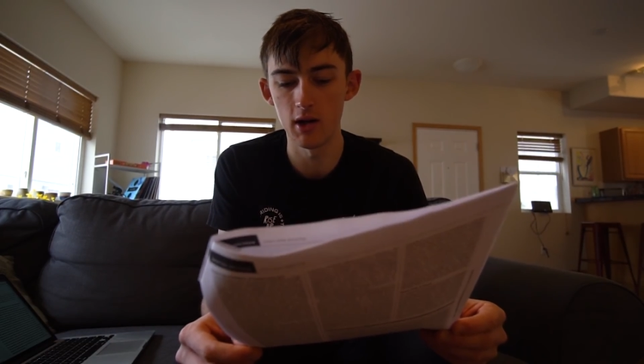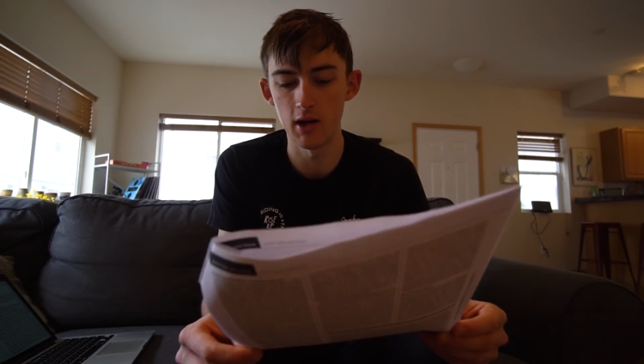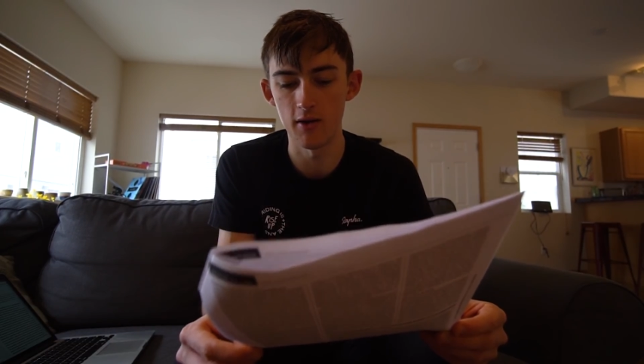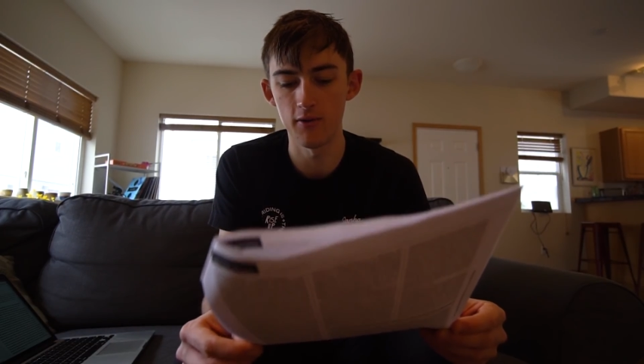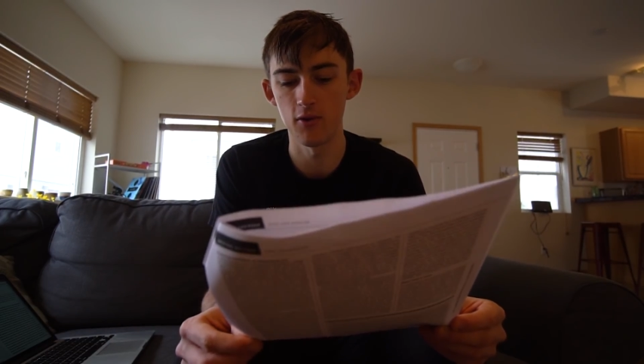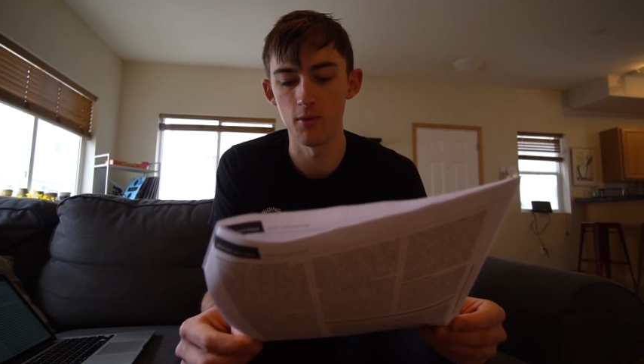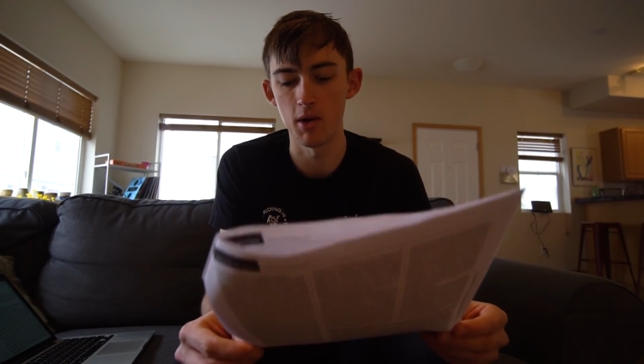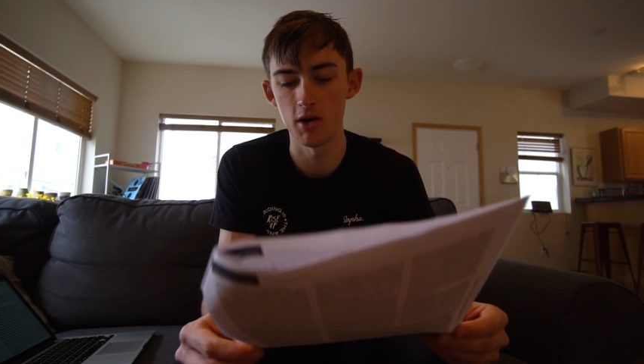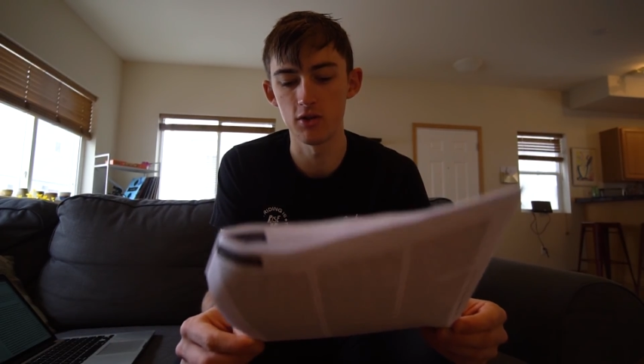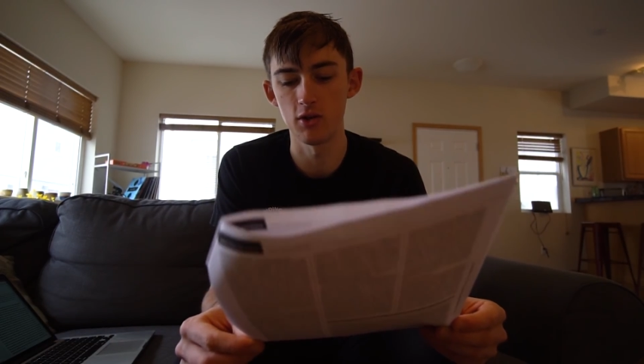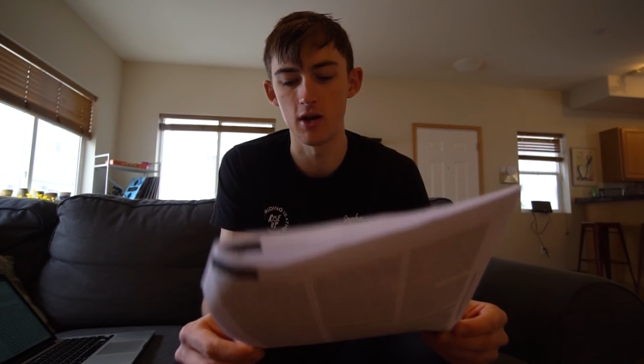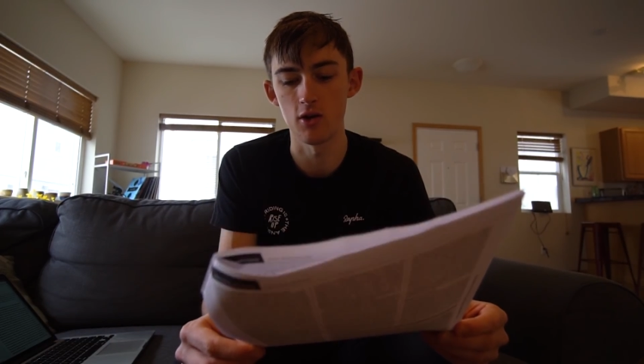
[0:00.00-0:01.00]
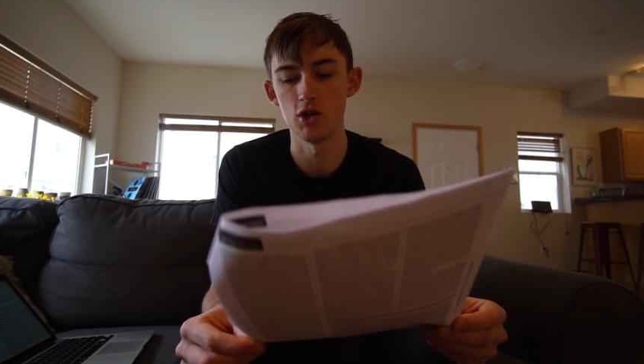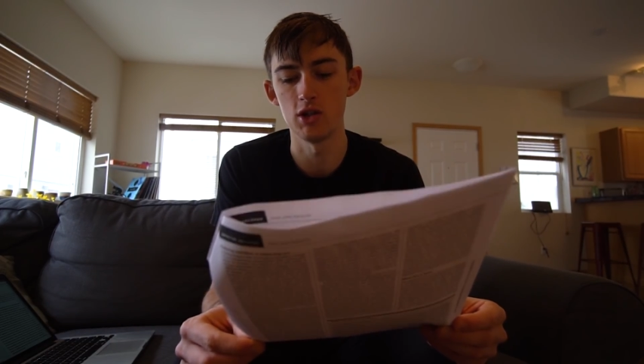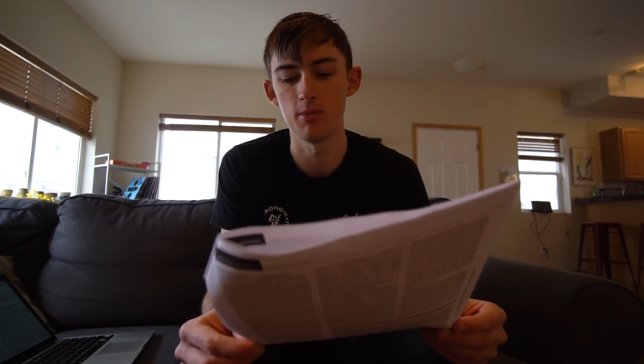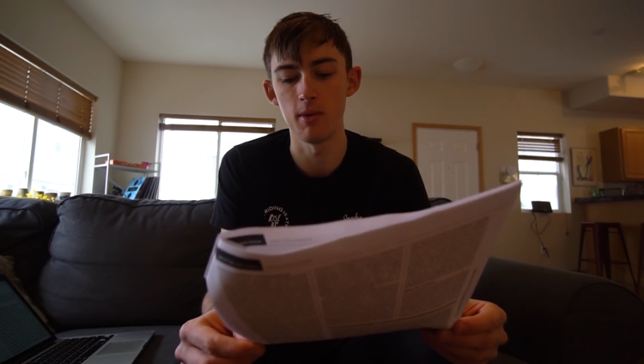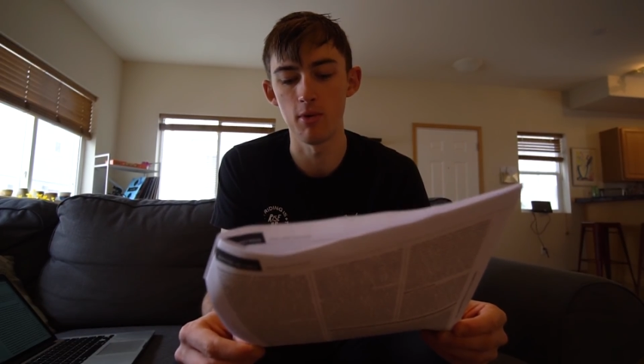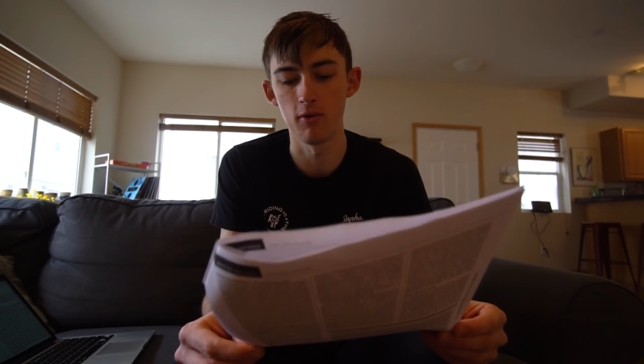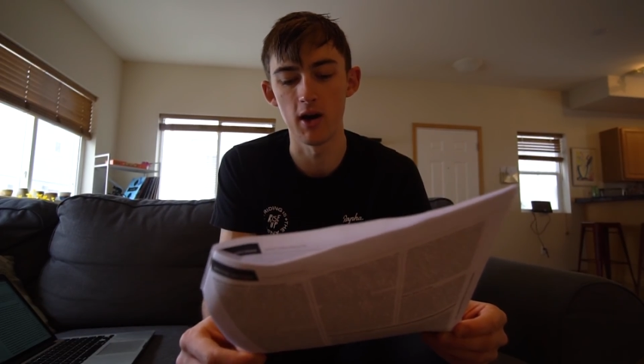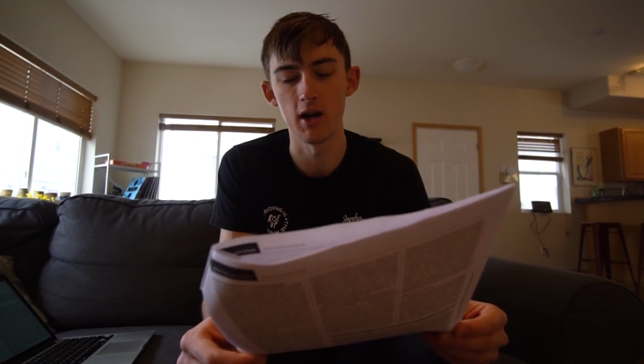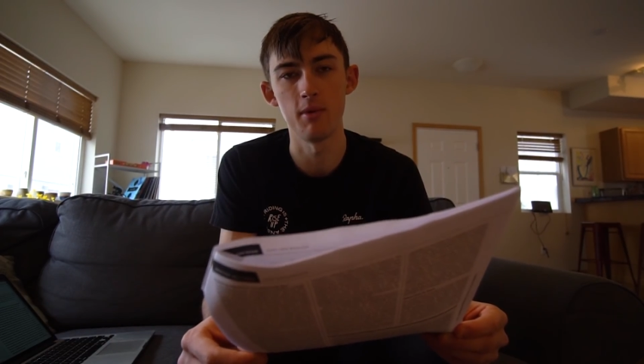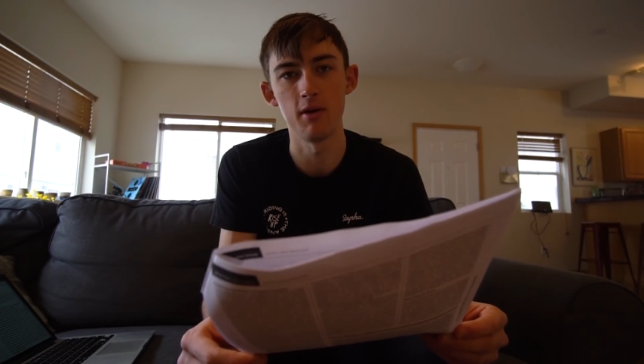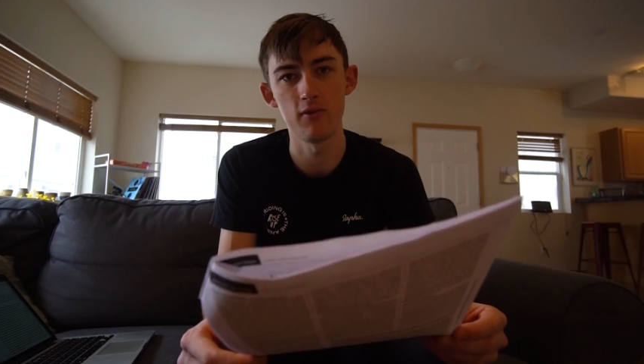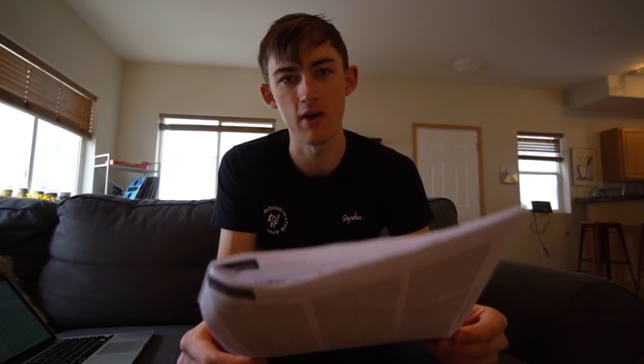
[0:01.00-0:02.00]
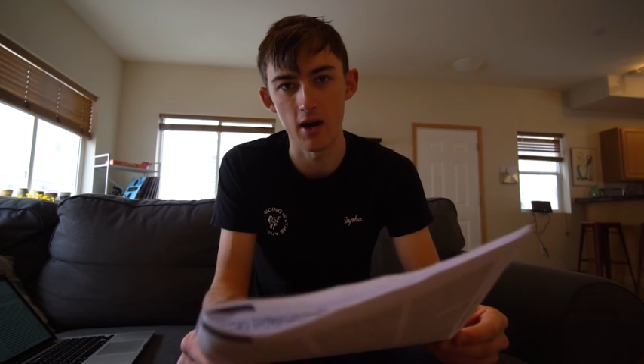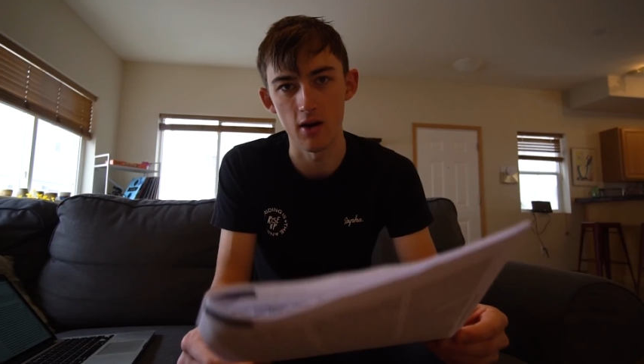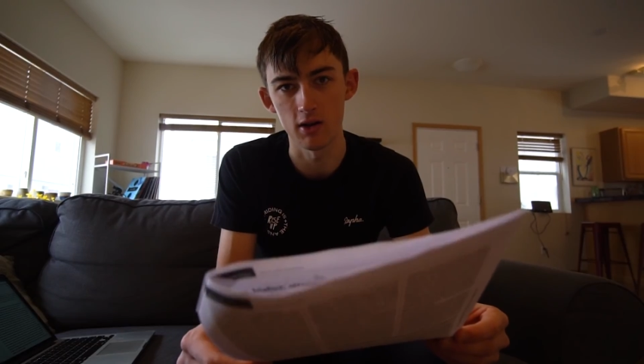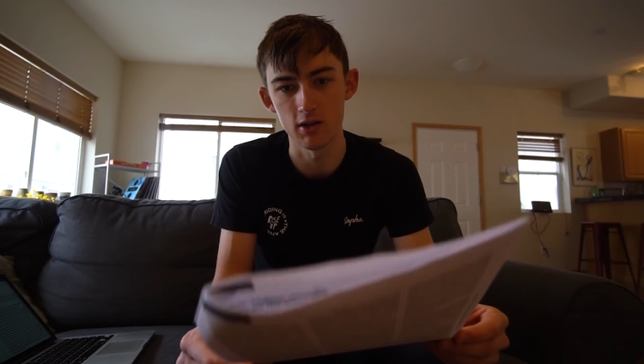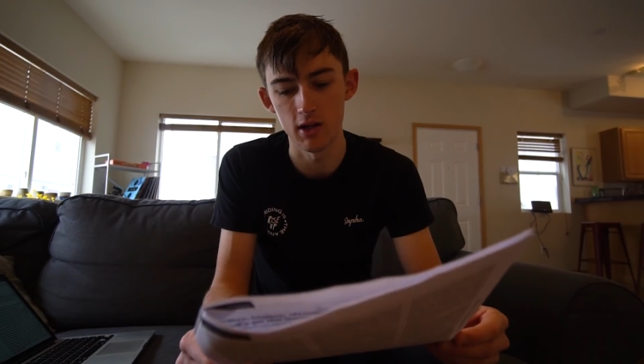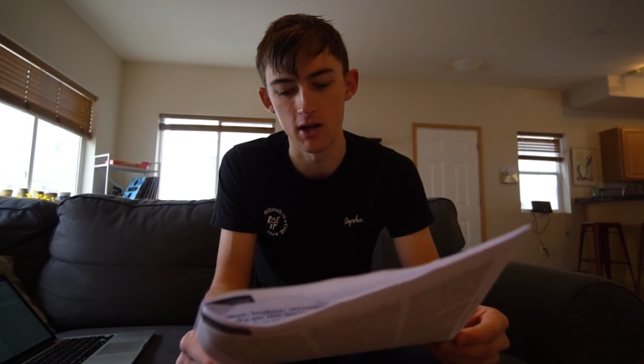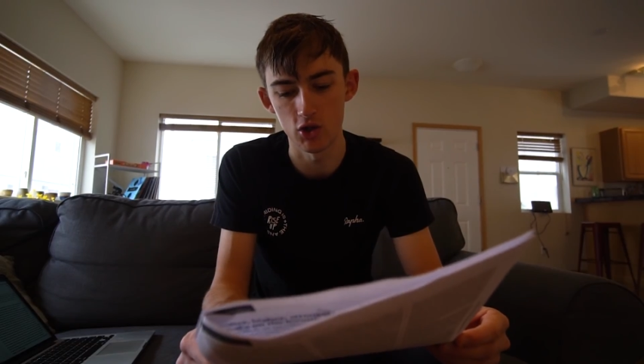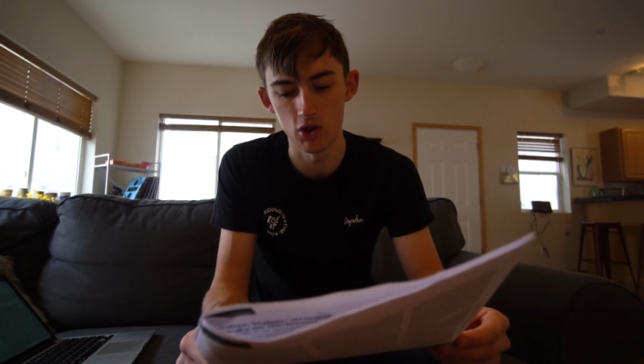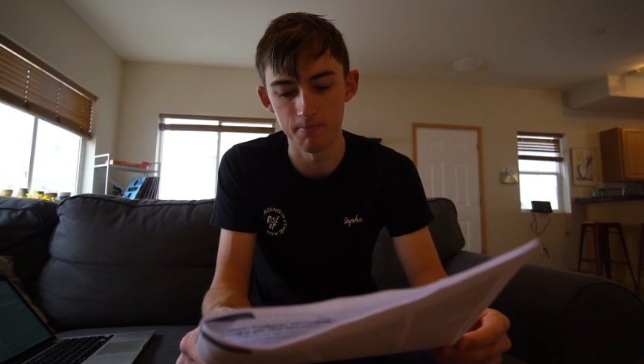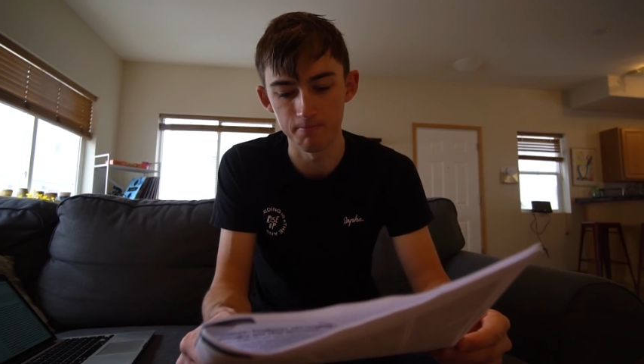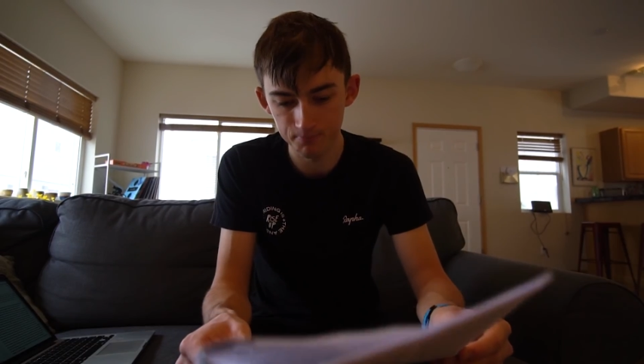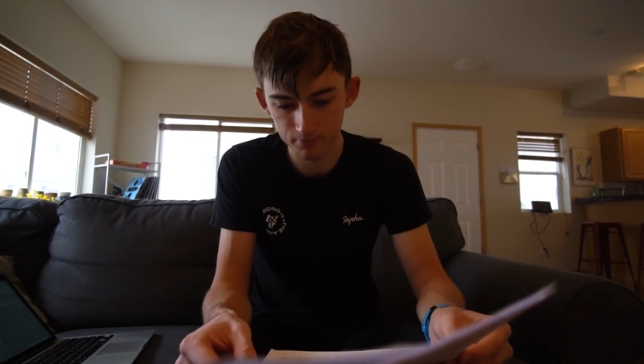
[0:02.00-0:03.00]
enough for muscle energy to be provided by fat oxidation.